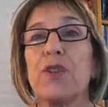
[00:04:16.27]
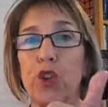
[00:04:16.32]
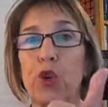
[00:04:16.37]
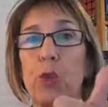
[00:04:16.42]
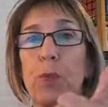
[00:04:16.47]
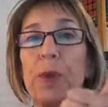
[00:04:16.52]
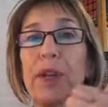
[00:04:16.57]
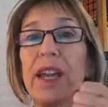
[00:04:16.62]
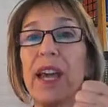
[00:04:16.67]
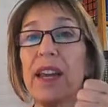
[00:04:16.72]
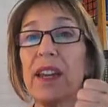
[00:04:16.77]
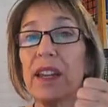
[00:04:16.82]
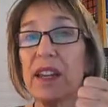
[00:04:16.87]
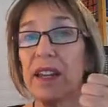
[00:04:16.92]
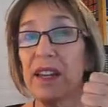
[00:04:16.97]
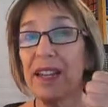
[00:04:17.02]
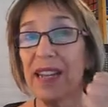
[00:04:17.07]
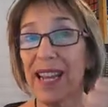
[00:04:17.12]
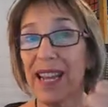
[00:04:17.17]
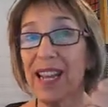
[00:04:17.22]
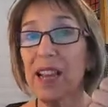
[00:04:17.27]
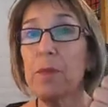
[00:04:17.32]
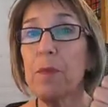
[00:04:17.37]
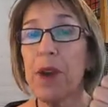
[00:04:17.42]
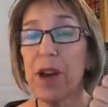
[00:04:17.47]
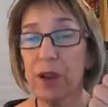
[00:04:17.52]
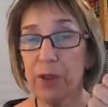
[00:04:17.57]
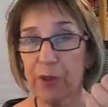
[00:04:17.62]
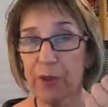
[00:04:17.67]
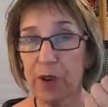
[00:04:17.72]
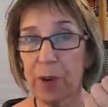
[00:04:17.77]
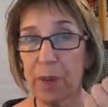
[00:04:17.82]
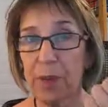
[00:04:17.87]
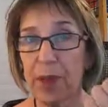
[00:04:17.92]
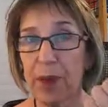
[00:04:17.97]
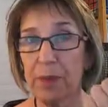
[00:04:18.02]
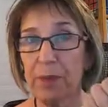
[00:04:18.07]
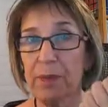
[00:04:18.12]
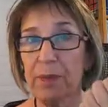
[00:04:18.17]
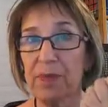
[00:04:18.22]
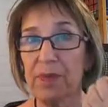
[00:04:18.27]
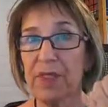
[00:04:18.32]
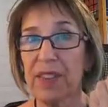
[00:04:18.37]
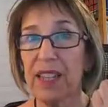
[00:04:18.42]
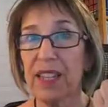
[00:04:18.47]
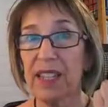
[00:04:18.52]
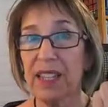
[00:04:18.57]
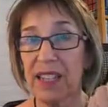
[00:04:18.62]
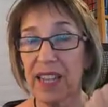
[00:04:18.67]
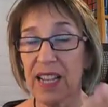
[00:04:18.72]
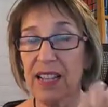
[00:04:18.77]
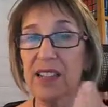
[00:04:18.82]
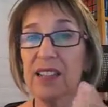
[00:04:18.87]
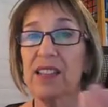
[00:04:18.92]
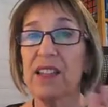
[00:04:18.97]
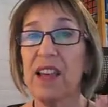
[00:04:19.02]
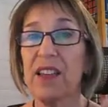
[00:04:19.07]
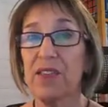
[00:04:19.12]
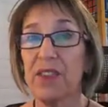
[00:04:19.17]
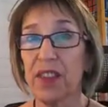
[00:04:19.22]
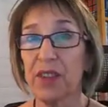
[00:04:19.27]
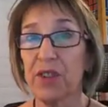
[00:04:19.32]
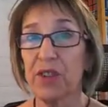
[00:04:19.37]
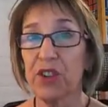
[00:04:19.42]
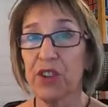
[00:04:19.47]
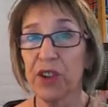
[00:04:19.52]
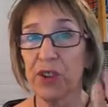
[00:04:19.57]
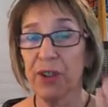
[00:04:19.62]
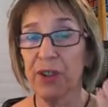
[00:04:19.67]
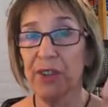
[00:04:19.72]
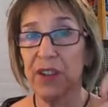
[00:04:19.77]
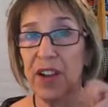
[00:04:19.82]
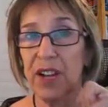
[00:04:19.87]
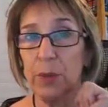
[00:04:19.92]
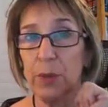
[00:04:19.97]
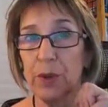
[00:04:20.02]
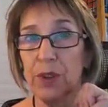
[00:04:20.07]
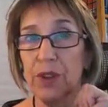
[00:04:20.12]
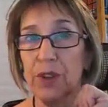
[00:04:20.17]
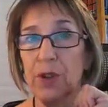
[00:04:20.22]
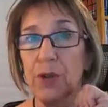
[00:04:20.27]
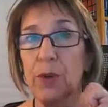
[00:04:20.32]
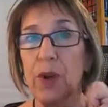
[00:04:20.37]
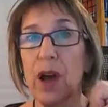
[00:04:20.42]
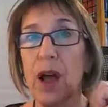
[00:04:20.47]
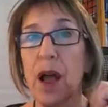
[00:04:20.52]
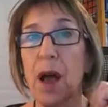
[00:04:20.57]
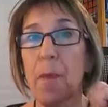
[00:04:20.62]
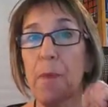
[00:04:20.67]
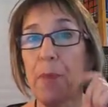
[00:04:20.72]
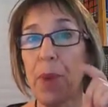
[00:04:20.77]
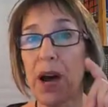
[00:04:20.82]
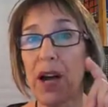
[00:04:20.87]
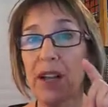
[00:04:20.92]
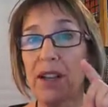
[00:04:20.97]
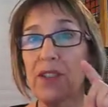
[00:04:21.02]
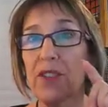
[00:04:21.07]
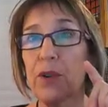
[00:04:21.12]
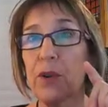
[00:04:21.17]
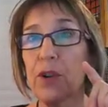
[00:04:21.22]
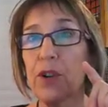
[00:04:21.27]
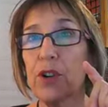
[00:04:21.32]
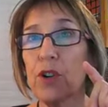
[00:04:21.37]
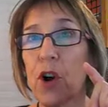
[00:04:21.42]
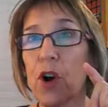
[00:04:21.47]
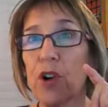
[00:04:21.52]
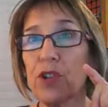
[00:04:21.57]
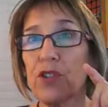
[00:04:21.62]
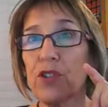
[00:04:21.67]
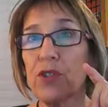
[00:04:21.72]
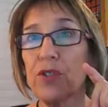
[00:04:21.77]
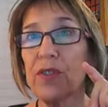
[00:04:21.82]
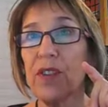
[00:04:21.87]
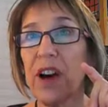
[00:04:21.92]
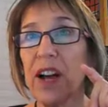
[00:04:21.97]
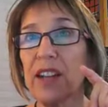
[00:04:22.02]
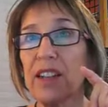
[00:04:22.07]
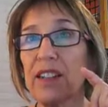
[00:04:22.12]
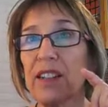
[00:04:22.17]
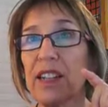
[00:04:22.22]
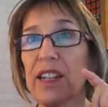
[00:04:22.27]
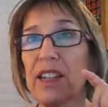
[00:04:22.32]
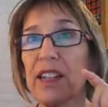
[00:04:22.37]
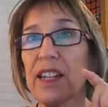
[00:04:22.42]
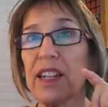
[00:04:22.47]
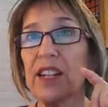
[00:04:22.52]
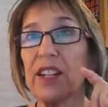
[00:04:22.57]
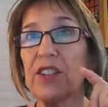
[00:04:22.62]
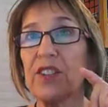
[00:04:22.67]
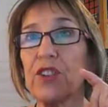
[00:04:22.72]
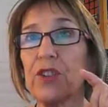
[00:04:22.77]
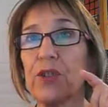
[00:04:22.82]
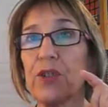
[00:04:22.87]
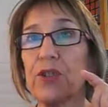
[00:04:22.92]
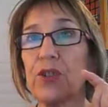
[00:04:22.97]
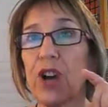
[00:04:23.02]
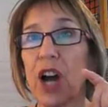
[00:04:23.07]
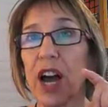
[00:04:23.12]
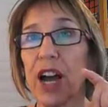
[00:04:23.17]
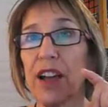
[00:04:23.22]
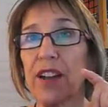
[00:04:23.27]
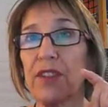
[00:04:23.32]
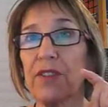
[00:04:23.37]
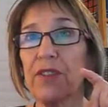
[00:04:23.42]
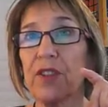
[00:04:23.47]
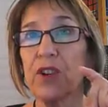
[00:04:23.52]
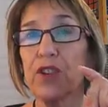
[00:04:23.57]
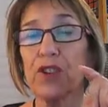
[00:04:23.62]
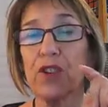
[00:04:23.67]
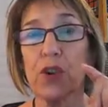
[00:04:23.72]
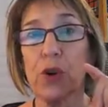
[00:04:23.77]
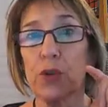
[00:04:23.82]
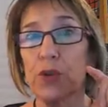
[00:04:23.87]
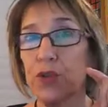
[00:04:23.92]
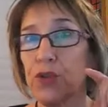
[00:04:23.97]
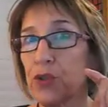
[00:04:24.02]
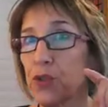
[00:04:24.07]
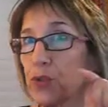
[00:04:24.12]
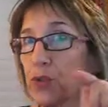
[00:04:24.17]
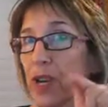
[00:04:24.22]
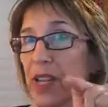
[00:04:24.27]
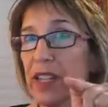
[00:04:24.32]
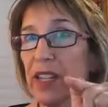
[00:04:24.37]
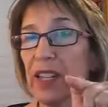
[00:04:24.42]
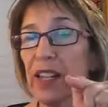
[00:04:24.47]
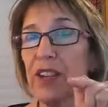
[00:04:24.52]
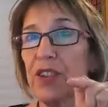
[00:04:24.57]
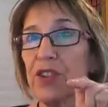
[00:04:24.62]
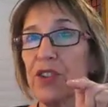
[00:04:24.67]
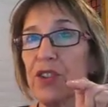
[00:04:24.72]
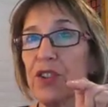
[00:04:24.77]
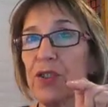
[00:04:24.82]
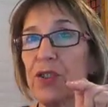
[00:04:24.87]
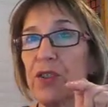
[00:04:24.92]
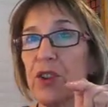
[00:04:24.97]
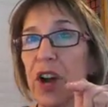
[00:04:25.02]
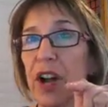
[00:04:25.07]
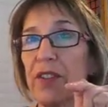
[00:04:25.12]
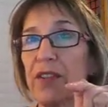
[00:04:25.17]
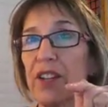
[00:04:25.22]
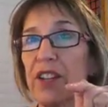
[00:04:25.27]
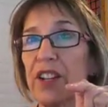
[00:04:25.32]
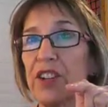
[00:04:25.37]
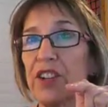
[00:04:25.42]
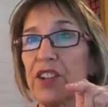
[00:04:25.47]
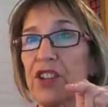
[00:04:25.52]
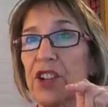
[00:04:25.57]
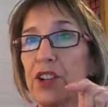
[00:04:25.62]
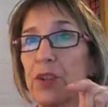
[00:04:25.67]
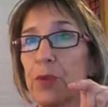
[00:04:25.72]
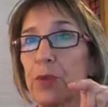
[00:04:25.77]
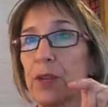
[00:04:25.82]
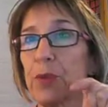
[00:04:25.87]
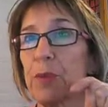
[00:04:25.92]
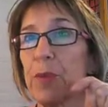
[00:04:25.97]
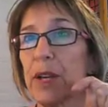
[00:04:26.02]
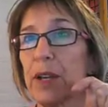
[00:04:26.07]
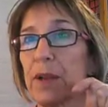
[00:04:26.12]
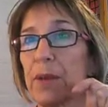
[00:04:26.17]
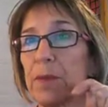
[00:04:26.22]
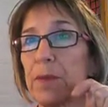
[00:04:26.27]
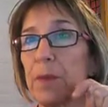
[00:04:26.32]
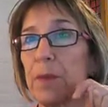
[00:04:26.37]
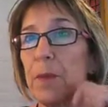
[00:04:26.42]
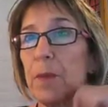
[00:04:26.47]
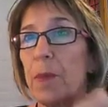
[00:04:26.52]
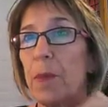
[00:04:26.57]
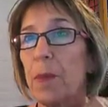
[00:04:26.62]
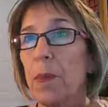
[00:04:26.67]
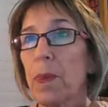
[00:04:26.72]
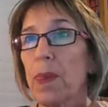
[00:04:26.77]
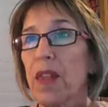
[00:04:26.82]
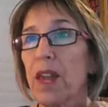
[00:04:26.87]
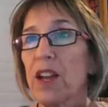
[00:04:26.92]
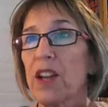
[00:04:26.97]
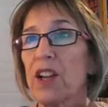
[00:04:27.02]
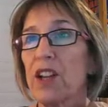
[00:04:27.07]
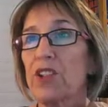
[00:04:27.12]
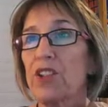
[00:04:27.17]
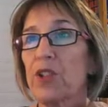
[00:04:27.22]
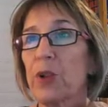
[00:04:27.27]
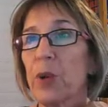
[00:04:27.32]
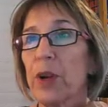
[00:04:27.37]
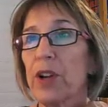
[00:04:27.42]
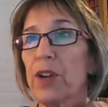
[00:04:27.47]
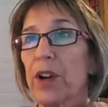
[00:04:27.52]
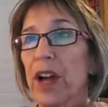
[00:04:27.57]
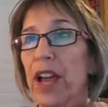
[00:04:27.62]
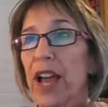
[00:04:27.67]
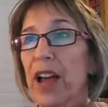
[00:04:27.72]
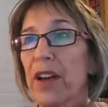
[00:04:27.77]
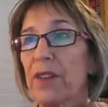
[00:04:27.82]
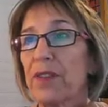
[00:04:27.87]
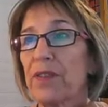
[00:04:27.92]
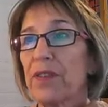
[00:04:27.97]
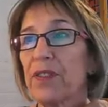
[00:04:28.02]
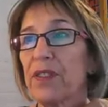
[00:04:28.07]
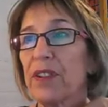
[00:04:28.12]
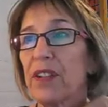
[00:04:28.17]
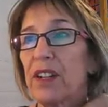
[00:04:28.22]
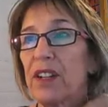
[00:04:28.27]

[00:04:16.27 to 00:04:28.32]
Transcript: You'll be getting an email from them that says that they've shared a file with you, but you can also find it in your Drive, because it goes directly into your Drive in Shared with Me. So here I have